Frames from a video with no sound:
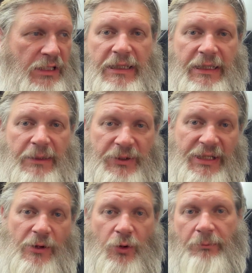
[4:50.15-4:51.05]
But
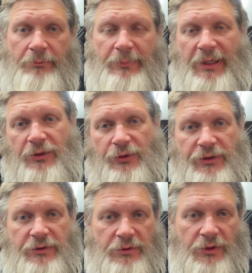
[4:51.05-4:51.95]
now I'm back on
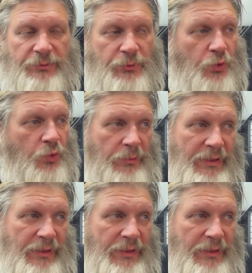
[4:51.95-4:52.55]
the ball.